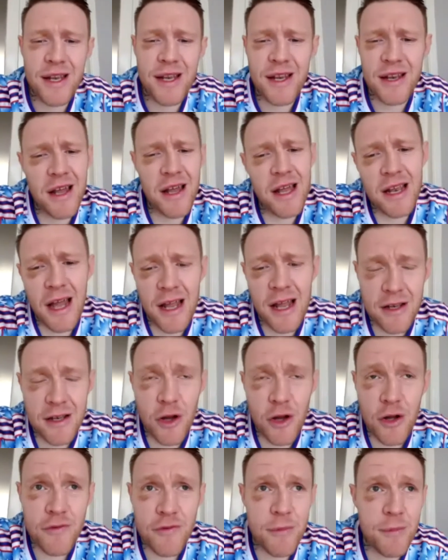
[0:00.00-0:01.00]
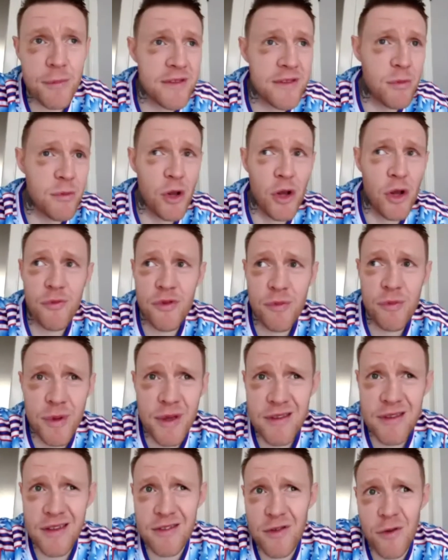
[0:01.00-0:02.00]
And life was
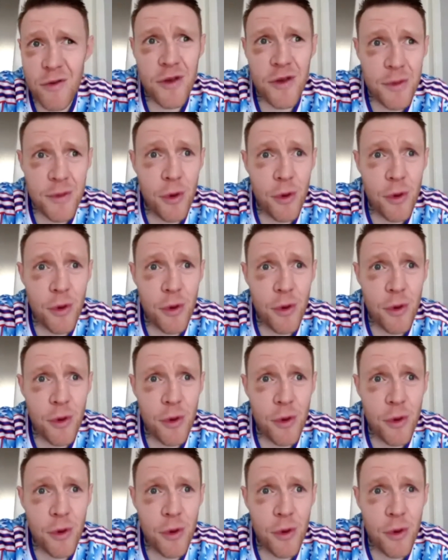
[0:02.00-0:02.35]
busy and stuff like,